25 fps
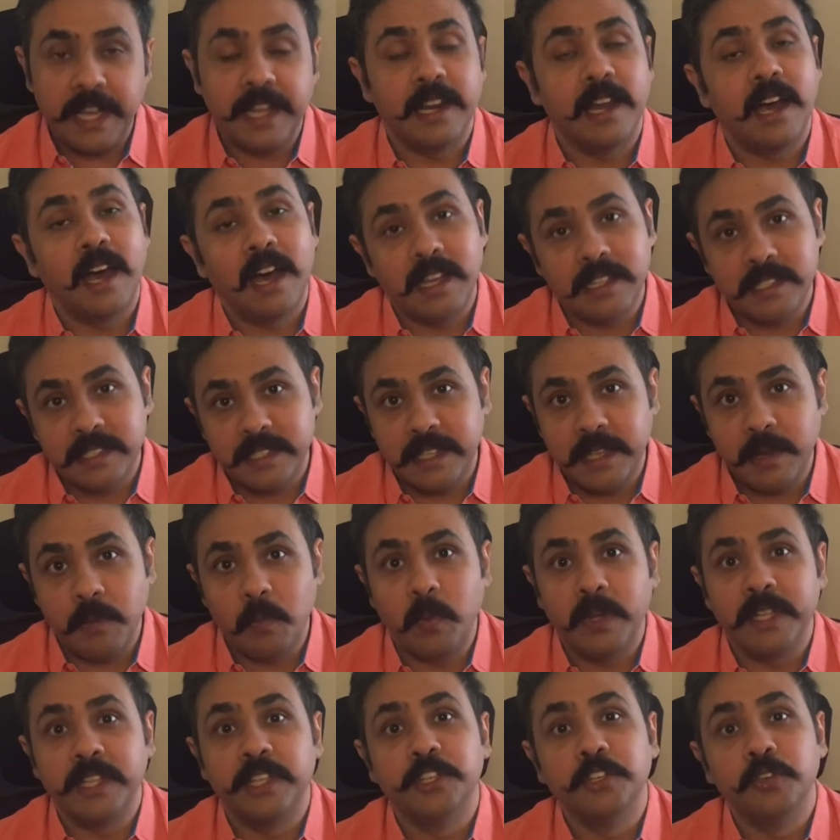and ask
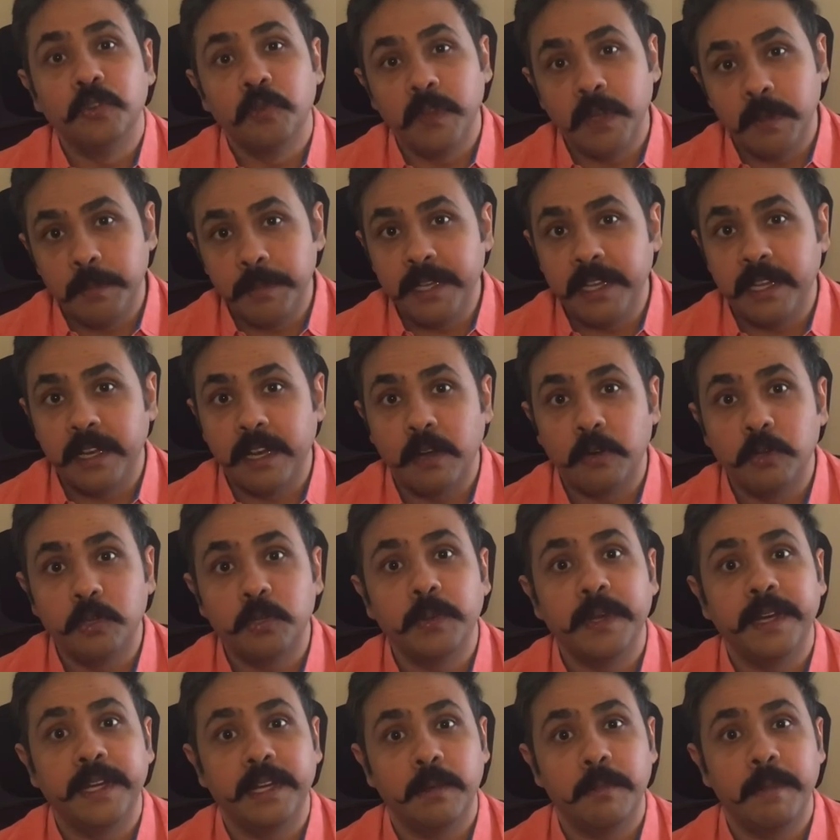them whether you will be allowed
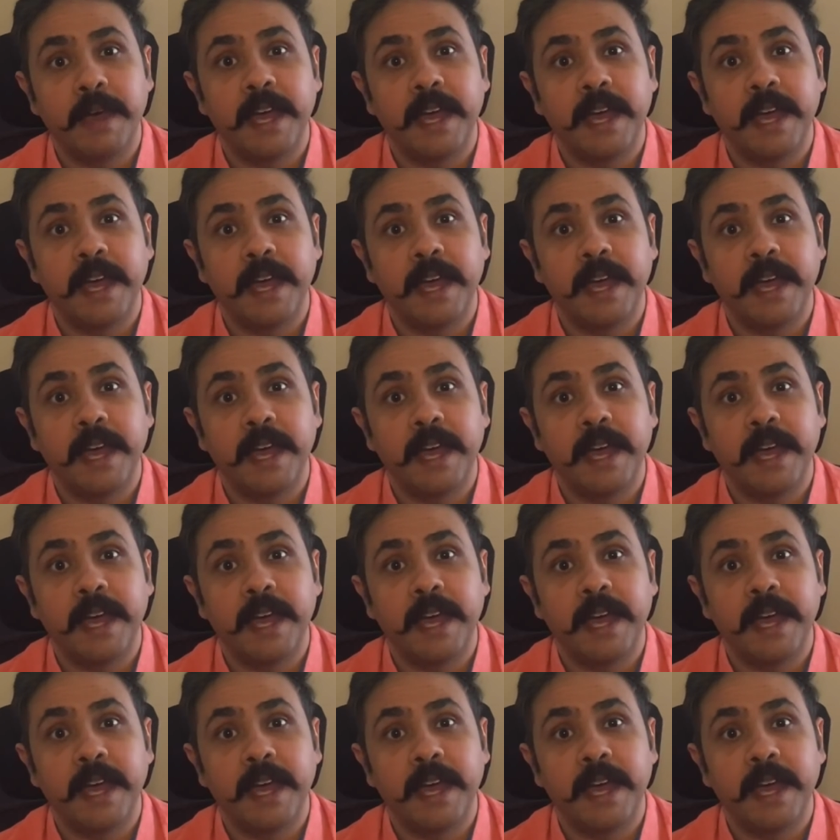to enter